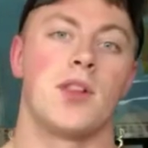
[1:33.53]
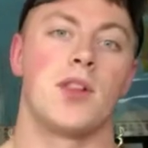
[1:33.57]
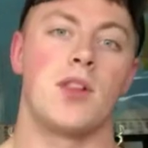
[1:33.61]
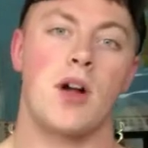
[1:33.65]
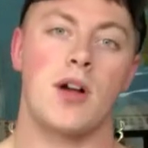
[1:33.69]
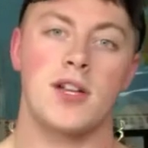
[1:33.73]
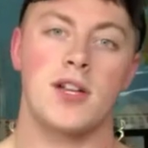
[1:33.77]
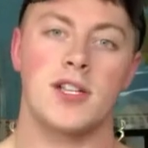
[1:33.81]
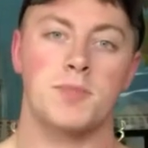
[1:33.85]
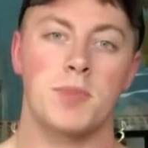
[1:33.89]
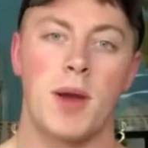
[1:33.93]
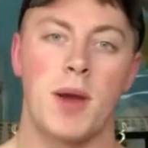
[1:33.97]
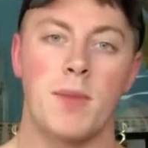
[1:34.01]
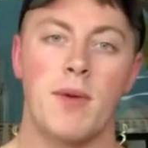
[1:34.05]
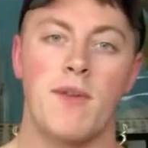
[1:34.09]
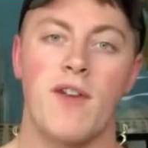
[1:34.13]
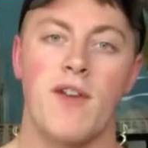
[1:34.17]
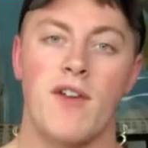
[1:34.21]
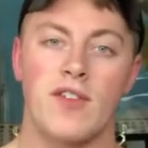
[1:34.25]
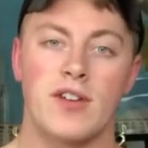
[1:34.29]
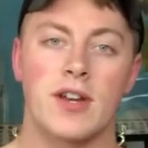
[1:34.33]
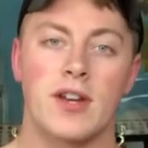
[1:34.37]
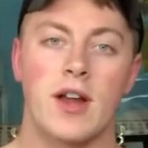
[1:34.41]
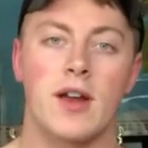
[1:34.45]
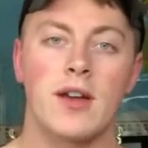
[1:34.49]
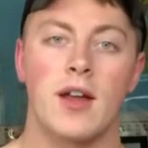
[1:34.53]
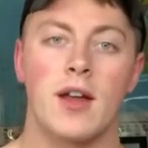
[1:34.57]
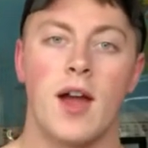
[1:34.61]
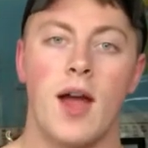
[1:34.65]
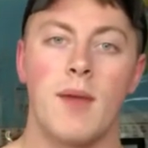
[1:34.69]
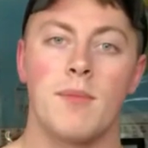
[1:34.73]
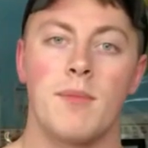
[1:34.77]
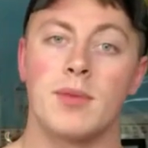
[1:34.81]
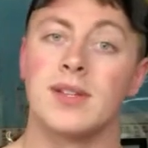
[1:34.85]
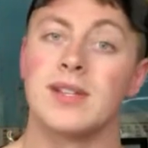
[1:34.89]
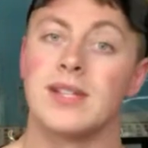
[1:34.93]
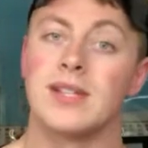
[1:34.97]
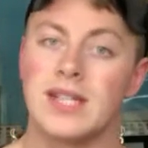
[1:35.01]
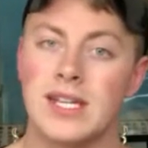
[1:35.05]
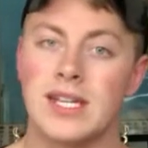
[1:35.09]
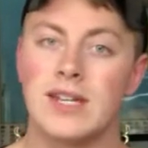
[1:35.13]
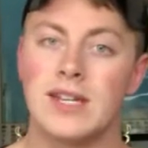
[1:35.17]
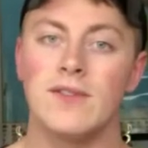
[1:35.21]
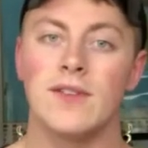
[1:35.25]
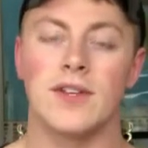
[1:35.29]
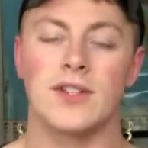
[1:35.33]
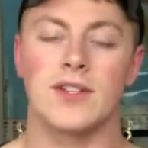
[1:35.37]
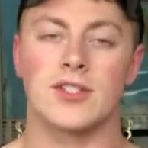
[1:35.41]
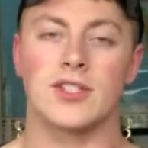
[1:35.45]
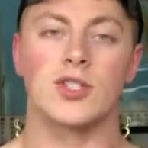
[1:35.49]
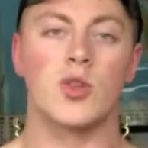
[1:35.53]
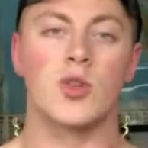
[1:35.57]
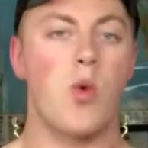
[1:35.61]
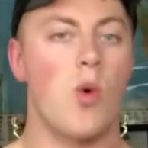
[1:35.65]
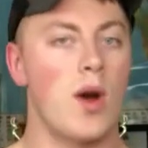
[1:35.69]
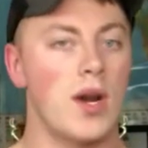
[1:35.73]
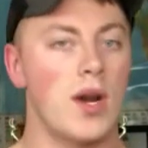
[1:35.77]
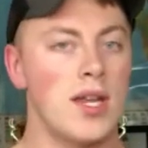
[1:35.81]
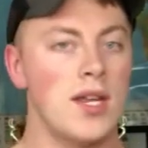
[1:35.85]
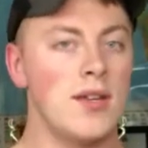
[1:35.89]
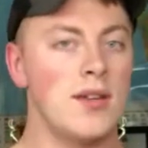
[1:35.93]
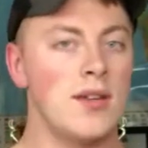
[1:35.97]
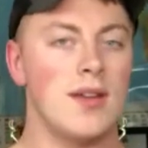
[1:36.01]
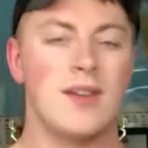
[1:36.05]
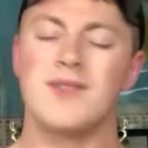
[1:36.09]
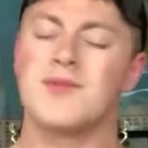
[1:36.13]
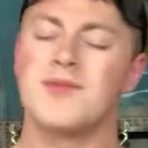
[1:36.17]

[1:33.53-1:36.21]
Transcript: The longest prep I've ever done, I believe, is twenty.